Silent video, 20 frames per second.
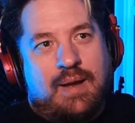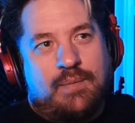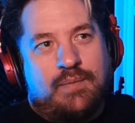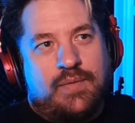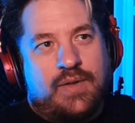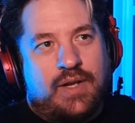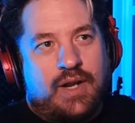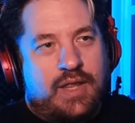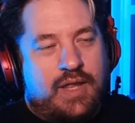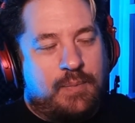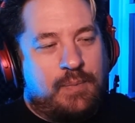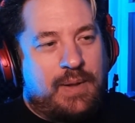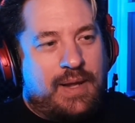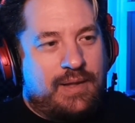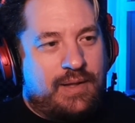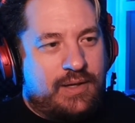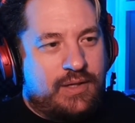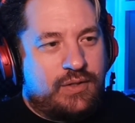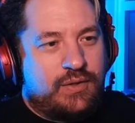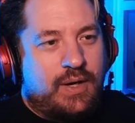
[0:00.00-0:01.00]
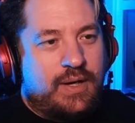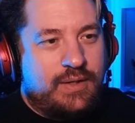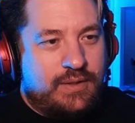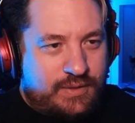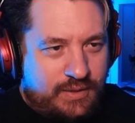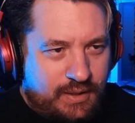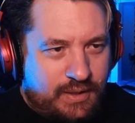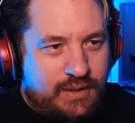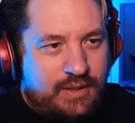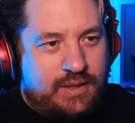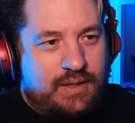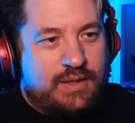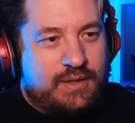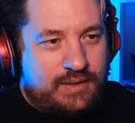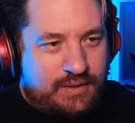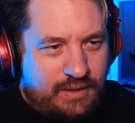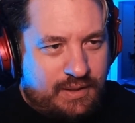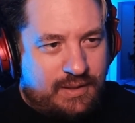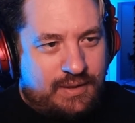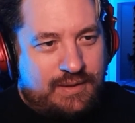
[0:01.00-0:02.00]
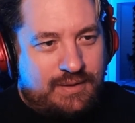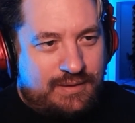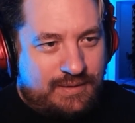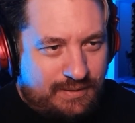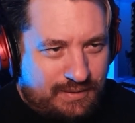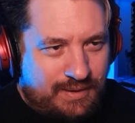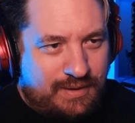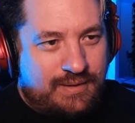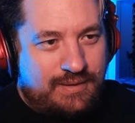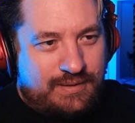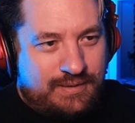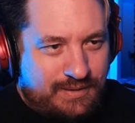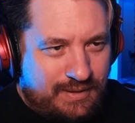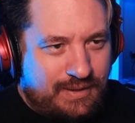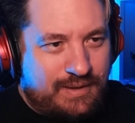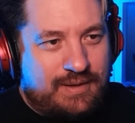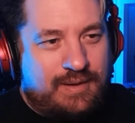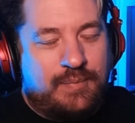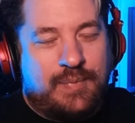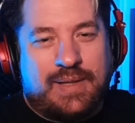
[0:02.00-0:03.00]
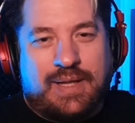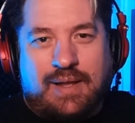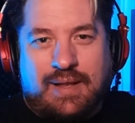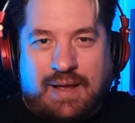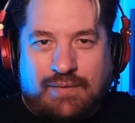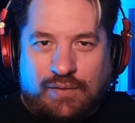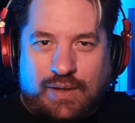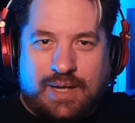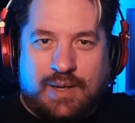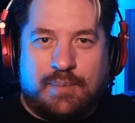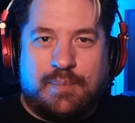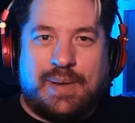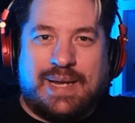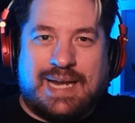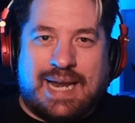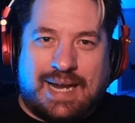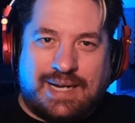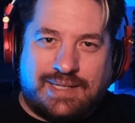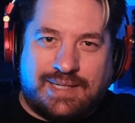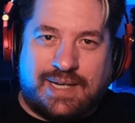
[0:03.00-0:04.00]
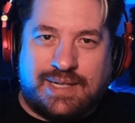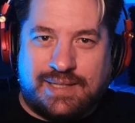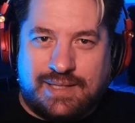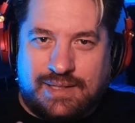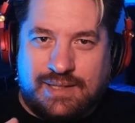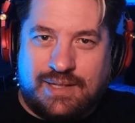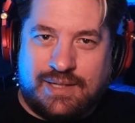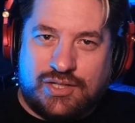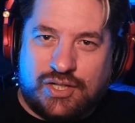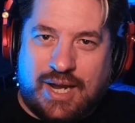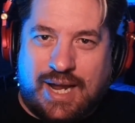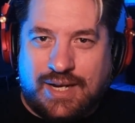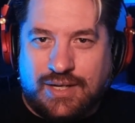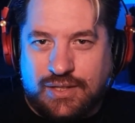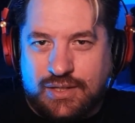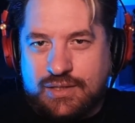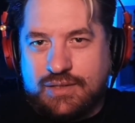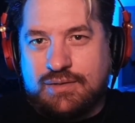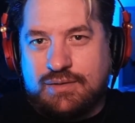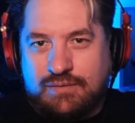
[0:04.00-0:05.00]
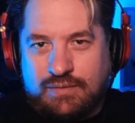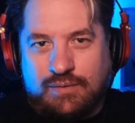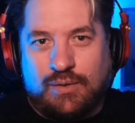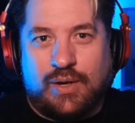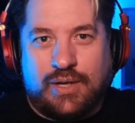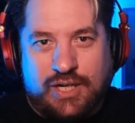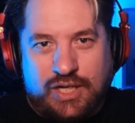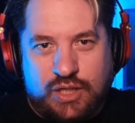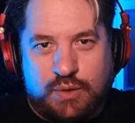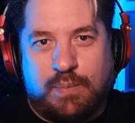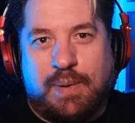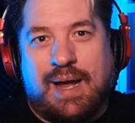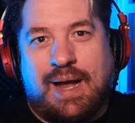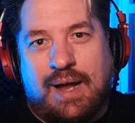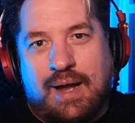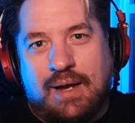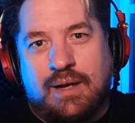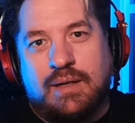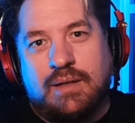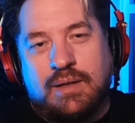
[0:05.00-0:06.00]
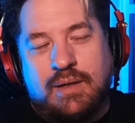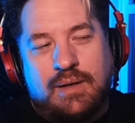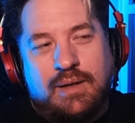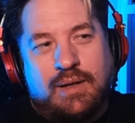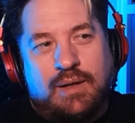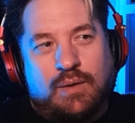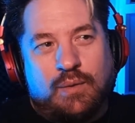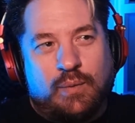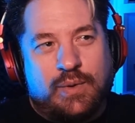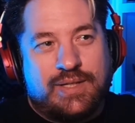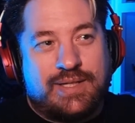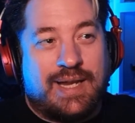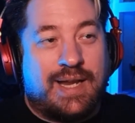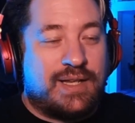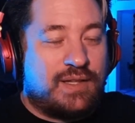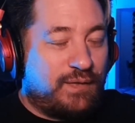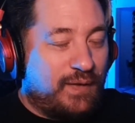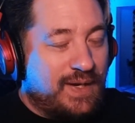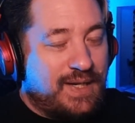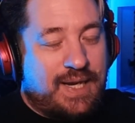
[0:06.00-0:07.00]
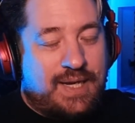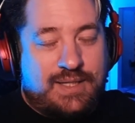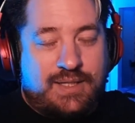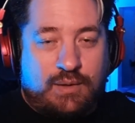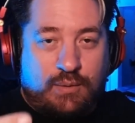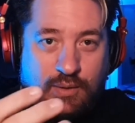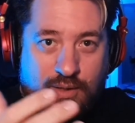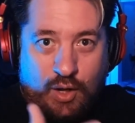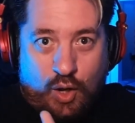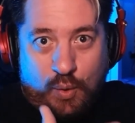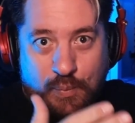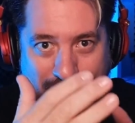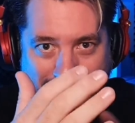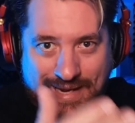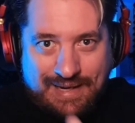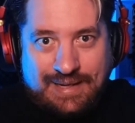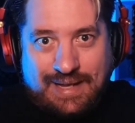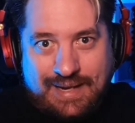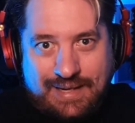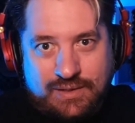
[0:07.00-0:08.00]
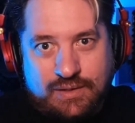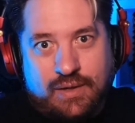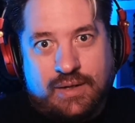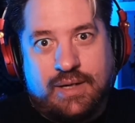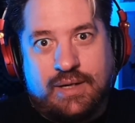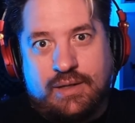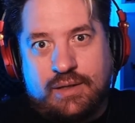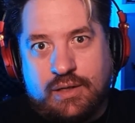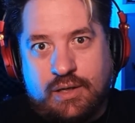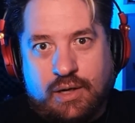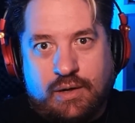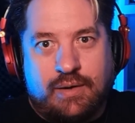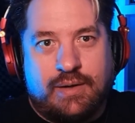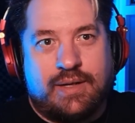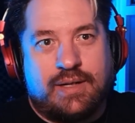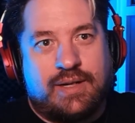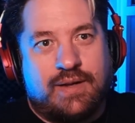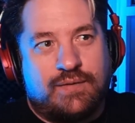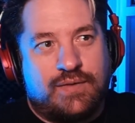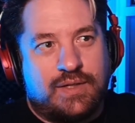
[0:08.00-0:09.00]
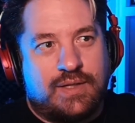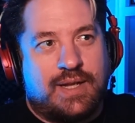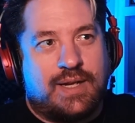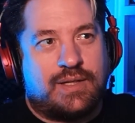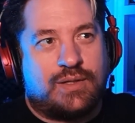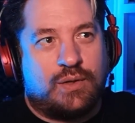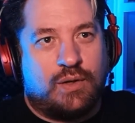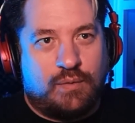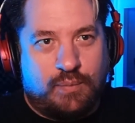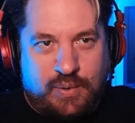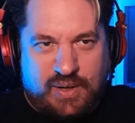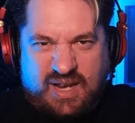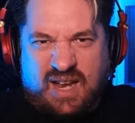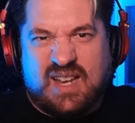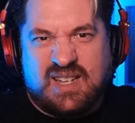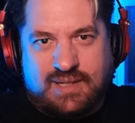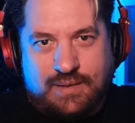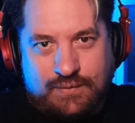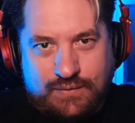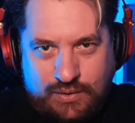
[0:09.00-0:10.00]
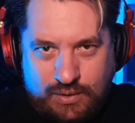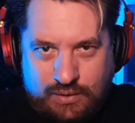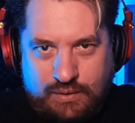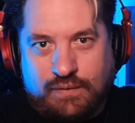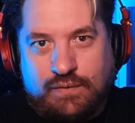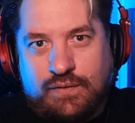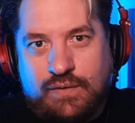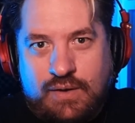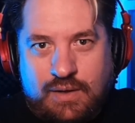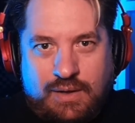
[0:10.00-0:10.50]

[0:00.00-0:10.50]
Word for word: you know, they're playing like a straight, but they'll have like a beat accented that changes on each bar, which sounds fantastic when the whole band lands on it, you know, and it gives you that sort of percussive sort of